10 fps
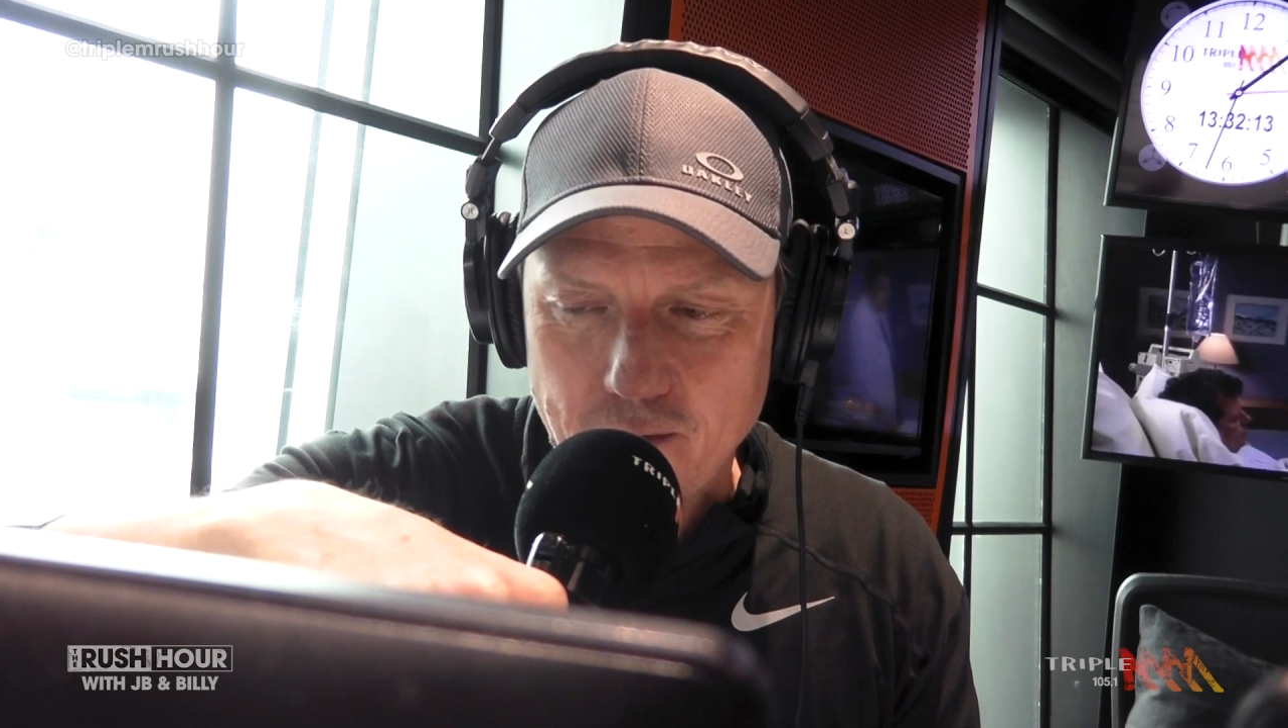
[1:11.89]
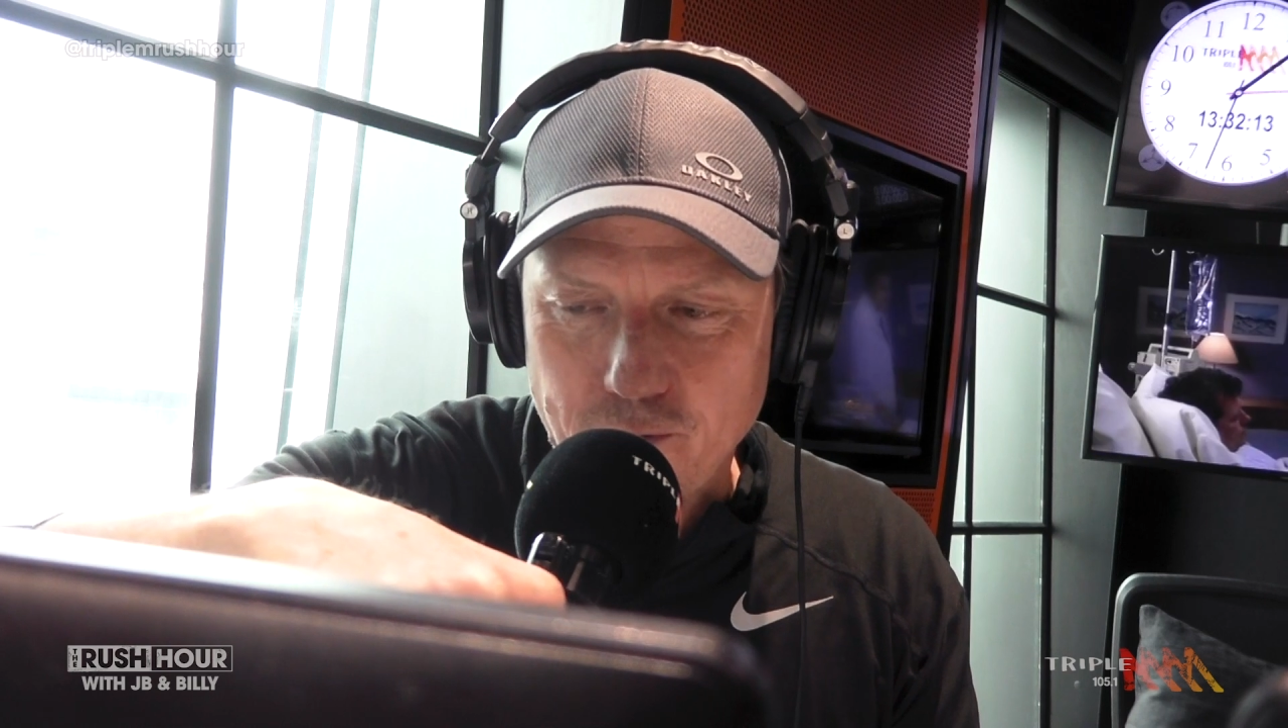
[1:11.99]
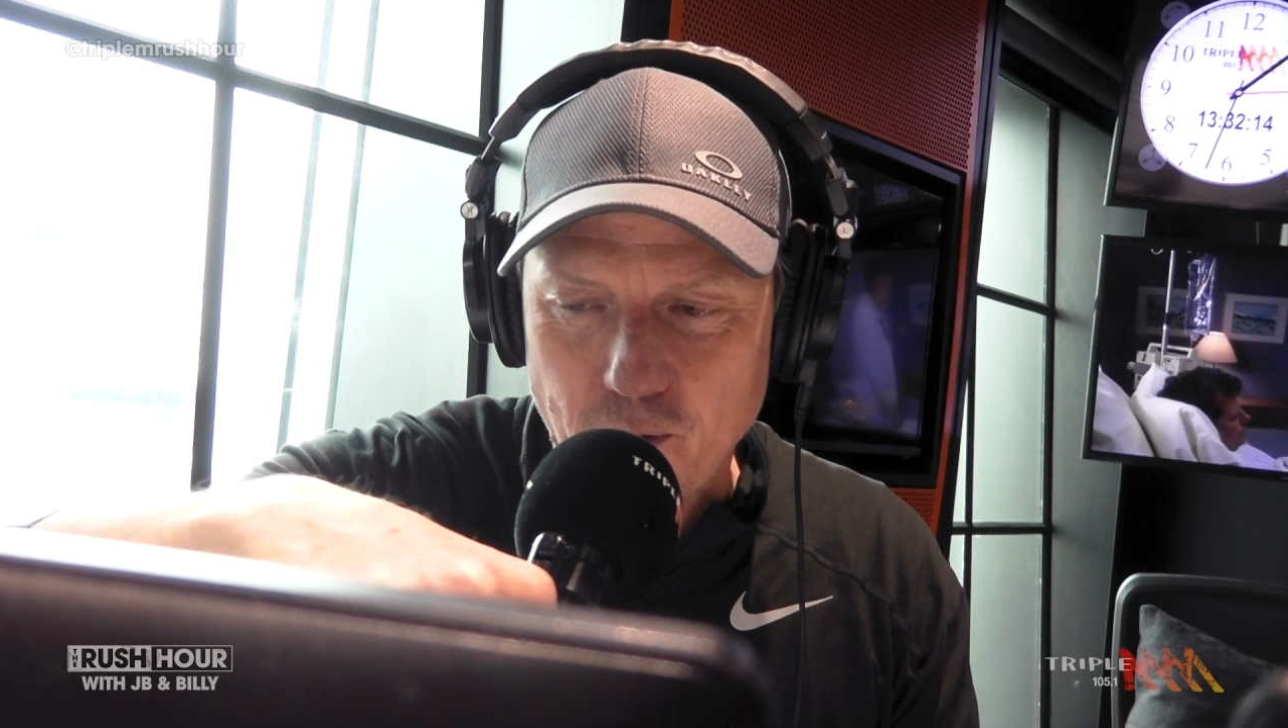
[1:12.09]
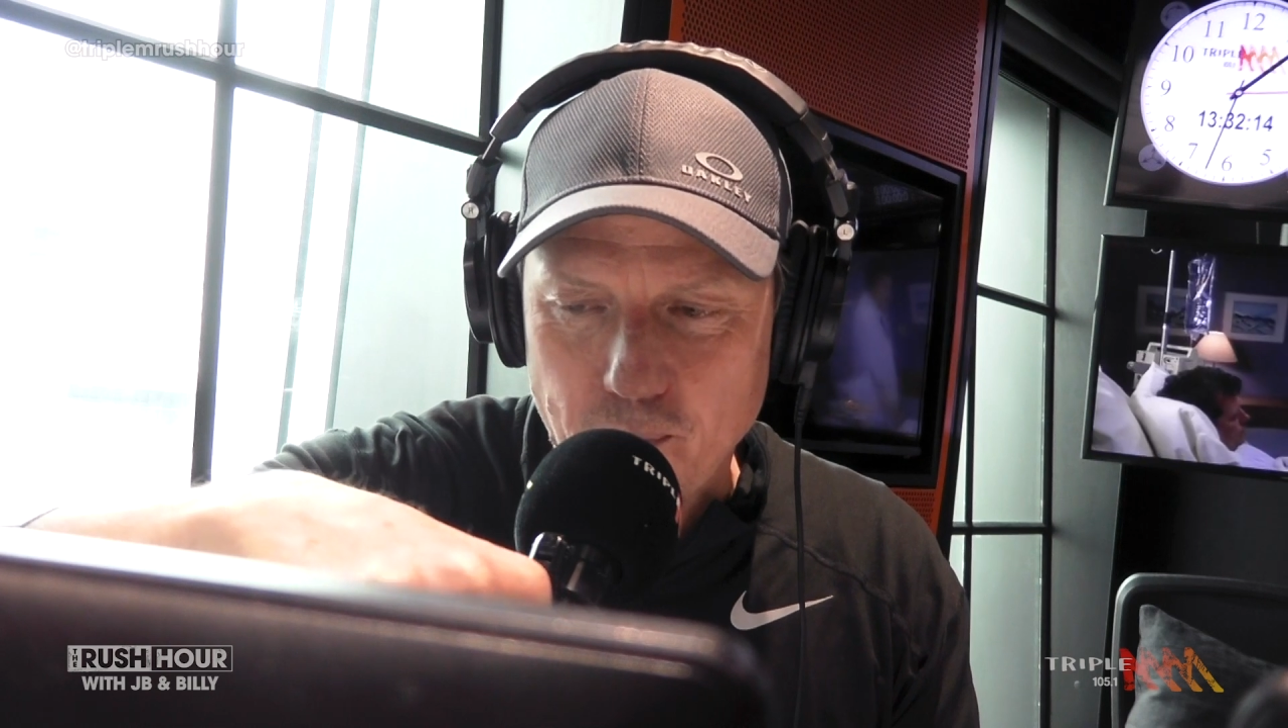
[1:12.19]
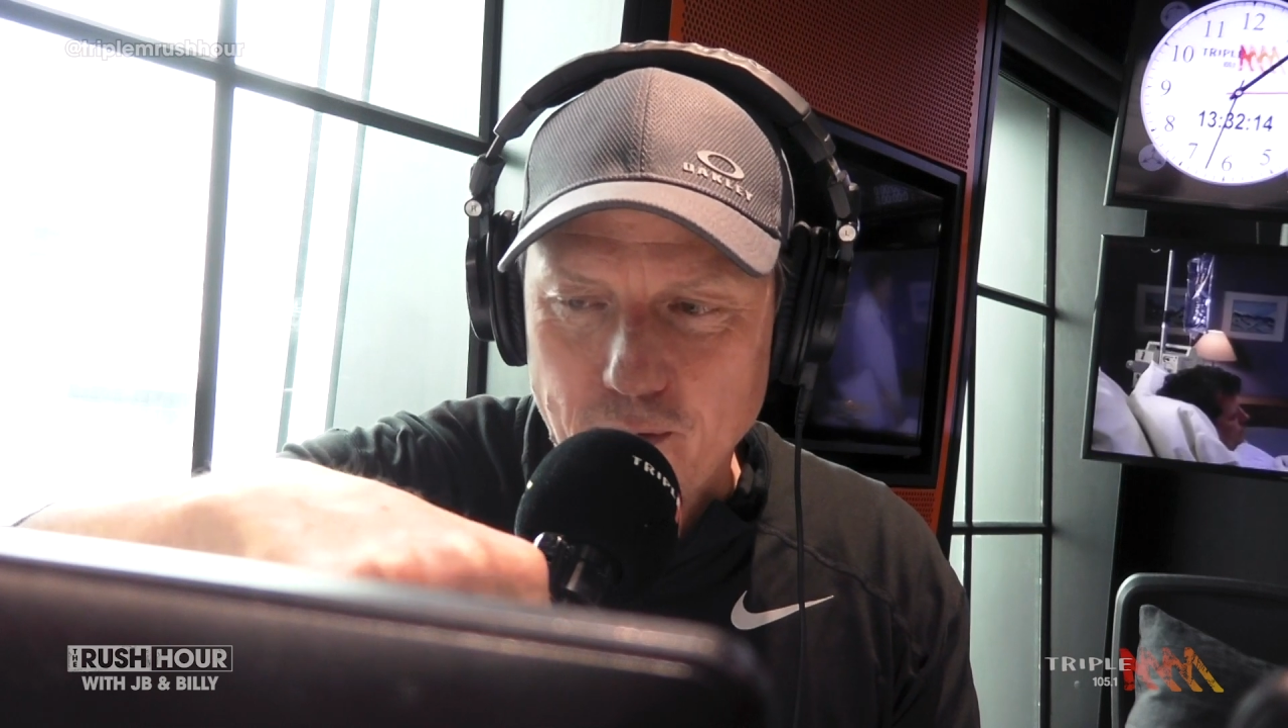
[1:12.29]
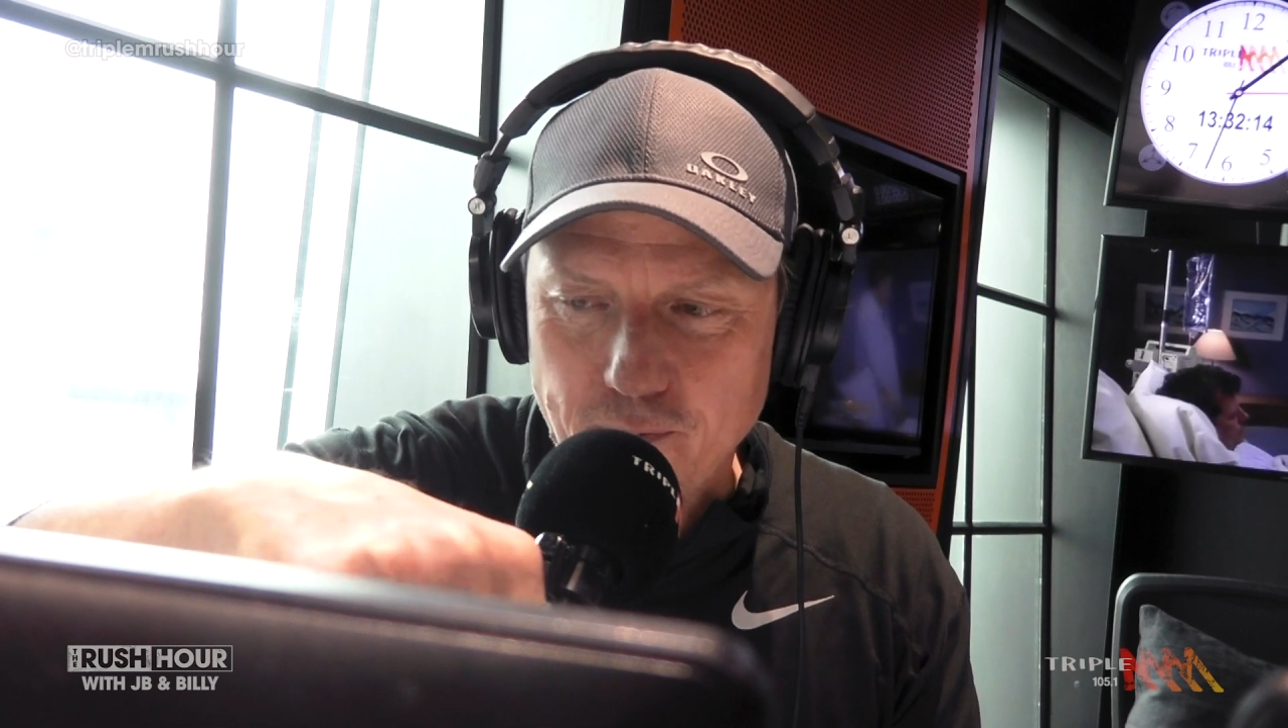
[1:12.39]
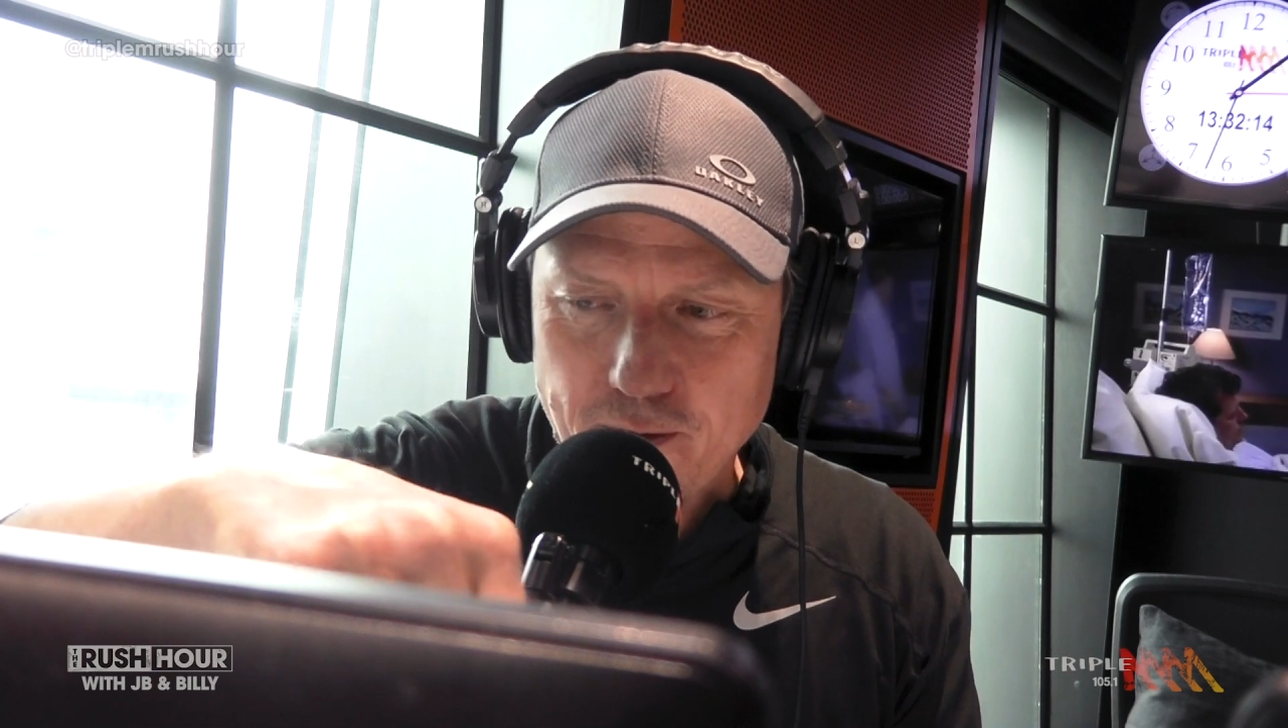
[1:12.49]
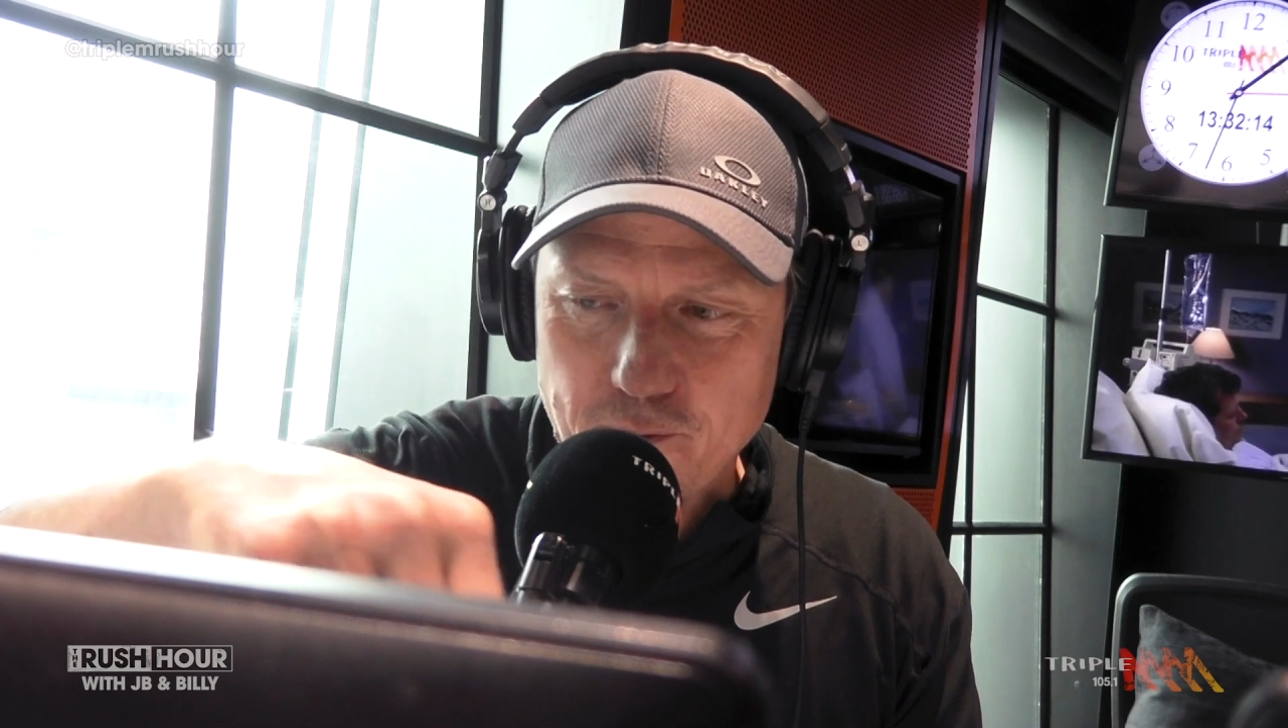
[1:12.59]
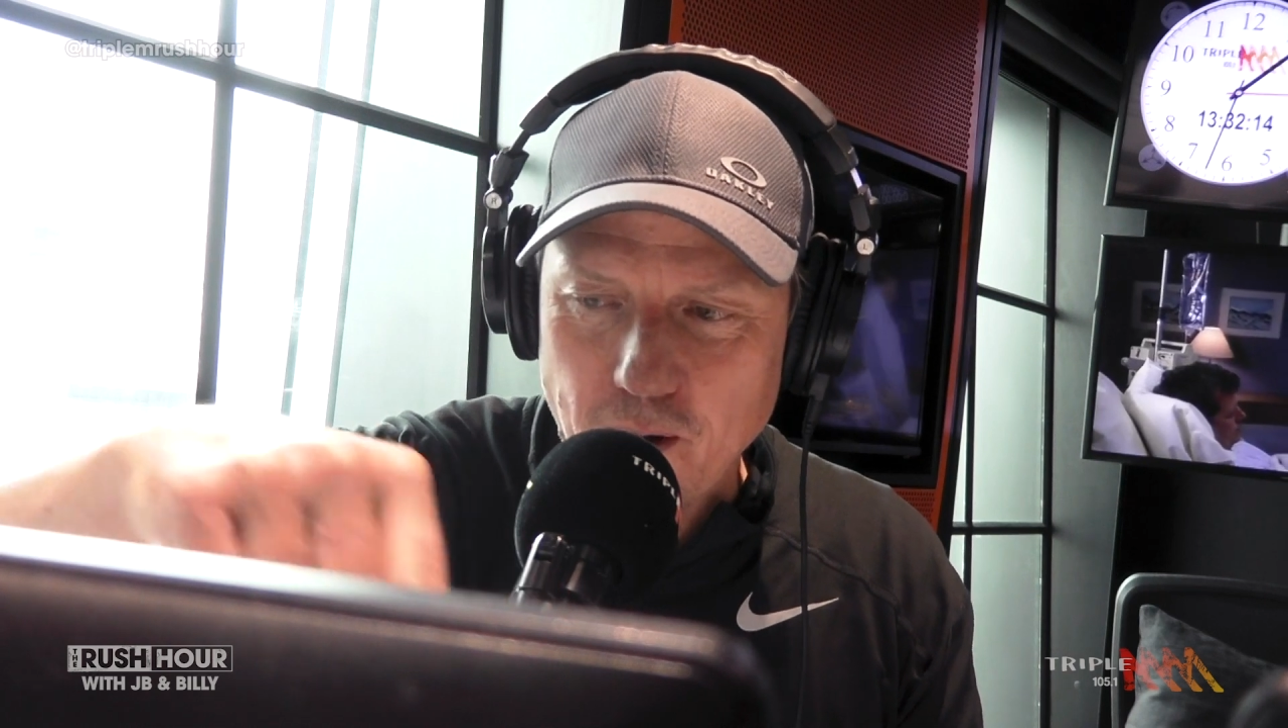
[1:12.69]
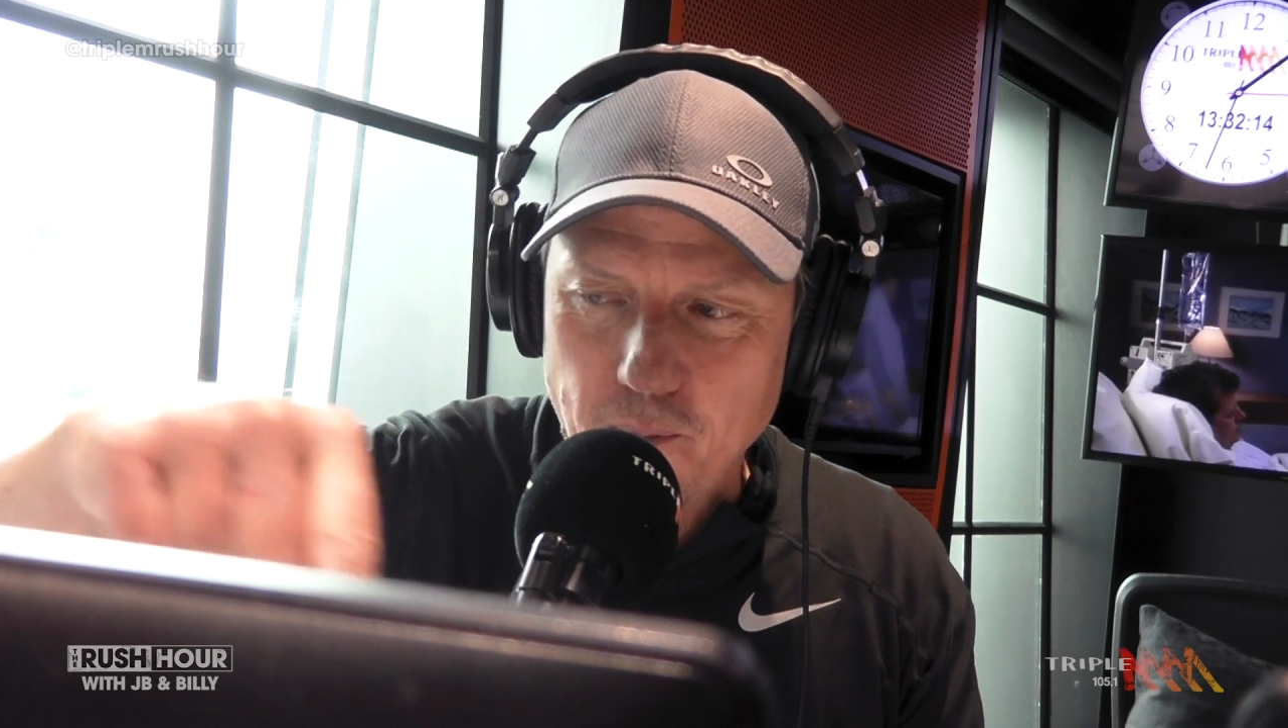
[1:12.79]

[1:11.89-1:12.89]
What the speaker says: very briefly as well.